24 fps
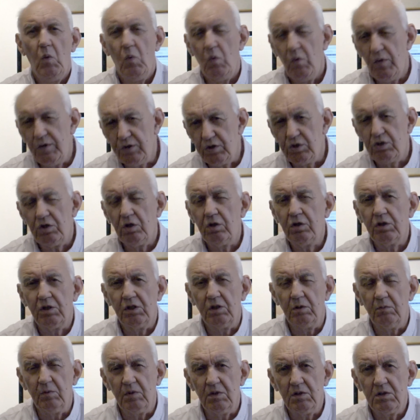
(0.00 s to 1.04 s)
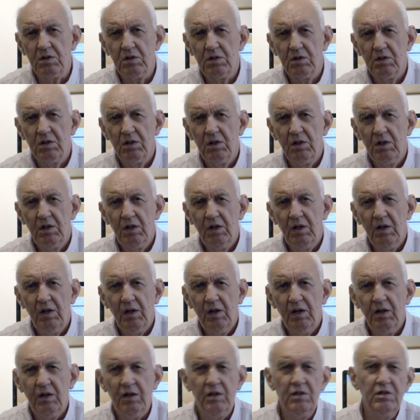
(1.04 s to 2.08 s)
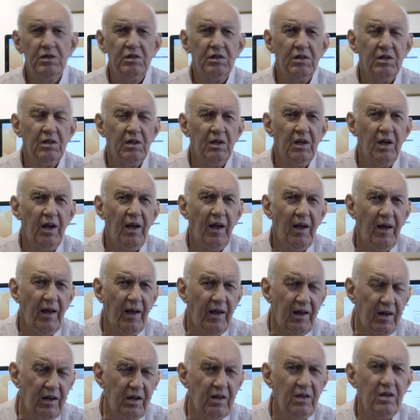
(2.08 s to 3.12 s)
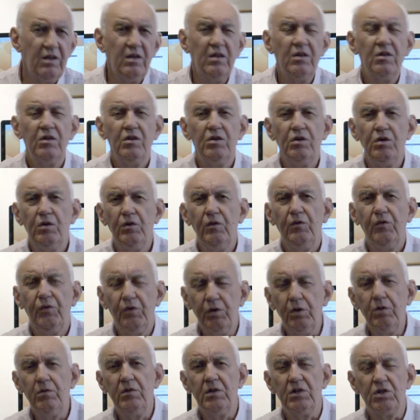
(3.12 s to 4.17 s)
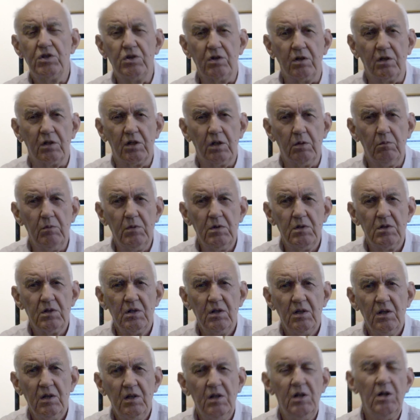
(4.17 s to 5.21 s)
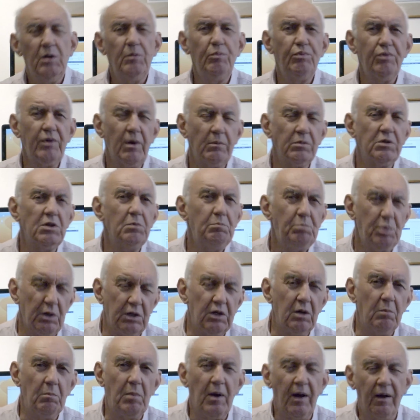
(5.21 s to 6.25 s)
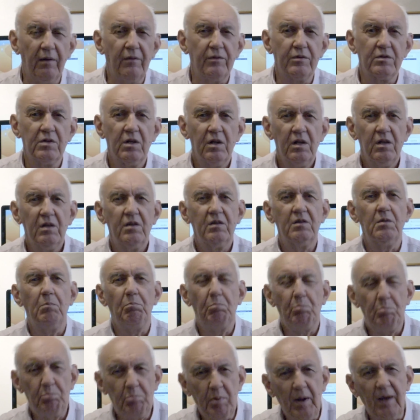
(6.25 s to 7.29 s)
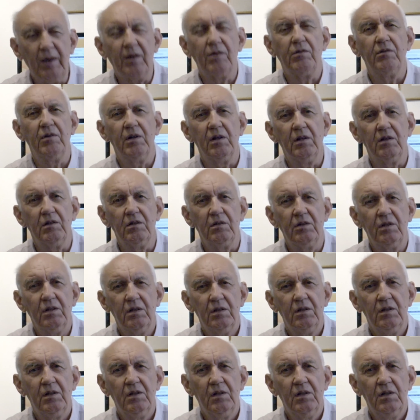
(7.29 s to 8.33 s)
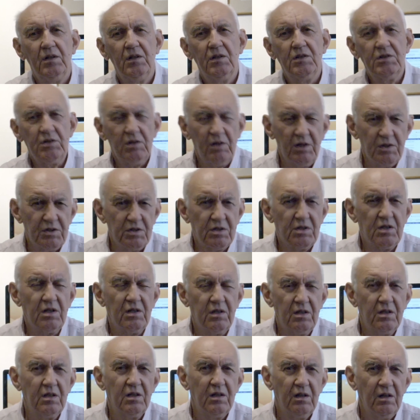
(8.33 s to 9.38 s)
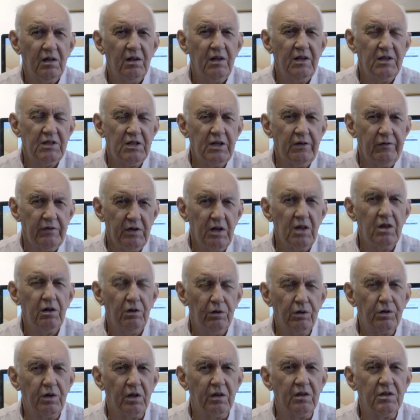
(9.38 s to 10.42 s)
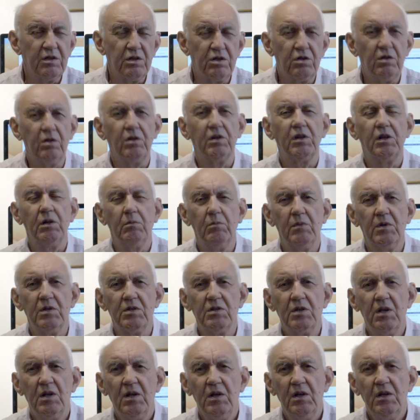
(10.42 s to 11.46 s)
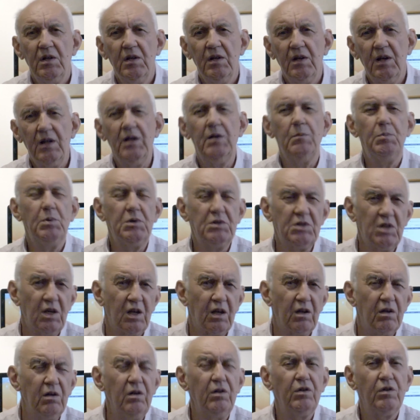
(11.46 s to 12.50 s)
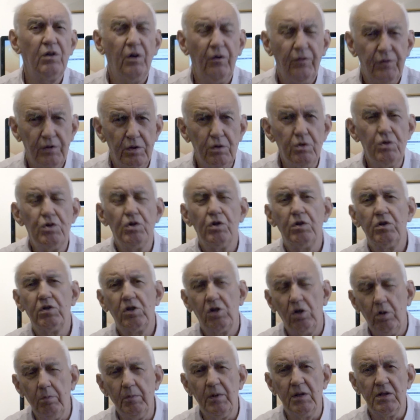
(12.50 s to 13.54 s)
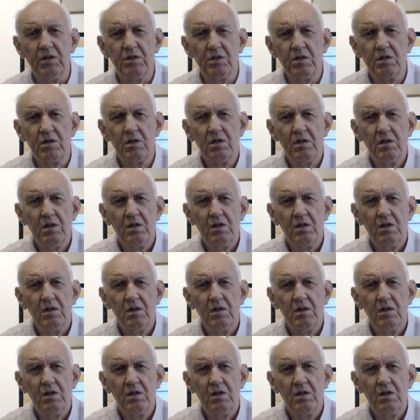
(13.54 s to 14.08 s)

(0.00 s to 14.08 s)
this document and how you view this document and perhaps a bit about the background. So let's uh, Let's have another look at this document and in particular your views, your comments